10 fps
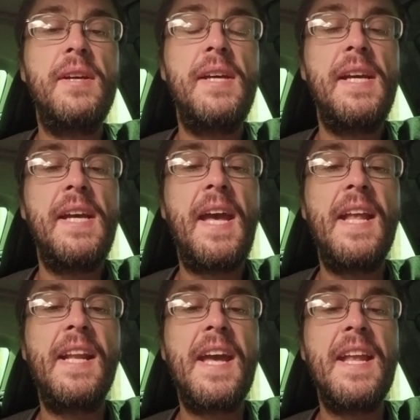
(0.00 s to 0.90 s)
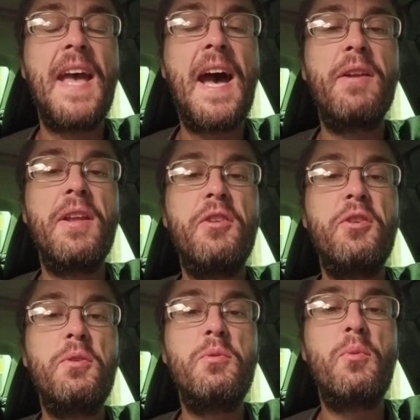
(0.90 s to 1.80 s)
And get out and
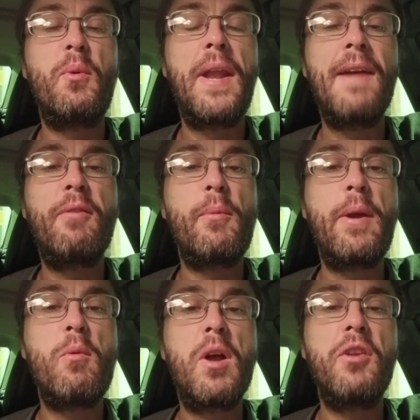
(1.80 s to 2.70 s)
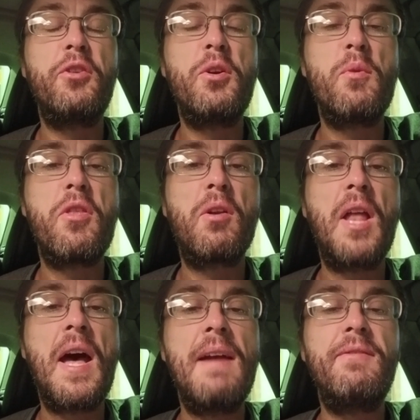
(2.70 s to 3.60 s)
do whatever we want to do with our
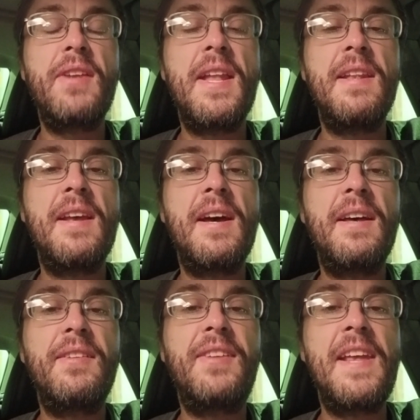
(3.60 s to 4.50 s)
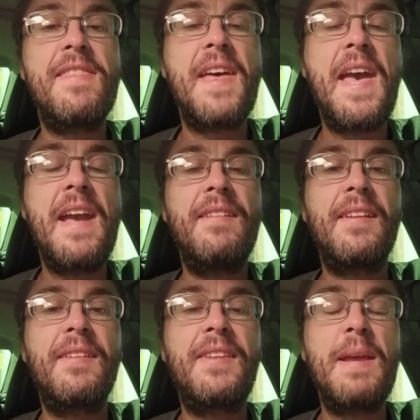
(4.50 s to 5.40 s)
lives, and see things
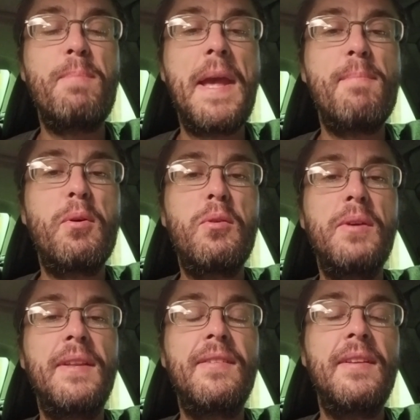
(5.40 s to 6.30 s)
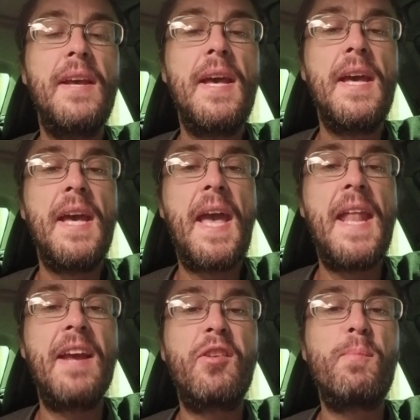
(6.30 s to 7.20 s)
and see people and
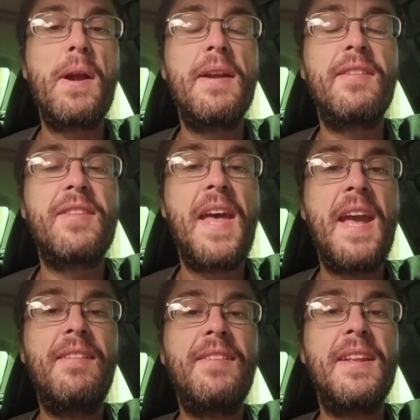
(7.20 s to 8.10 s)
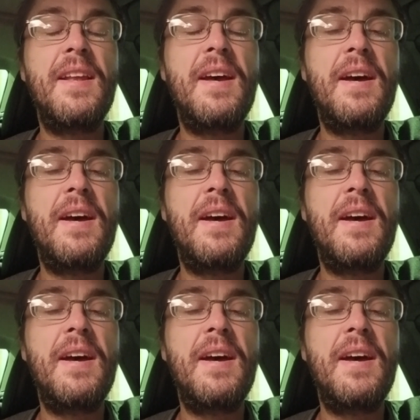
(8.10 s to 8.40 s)
experience things, and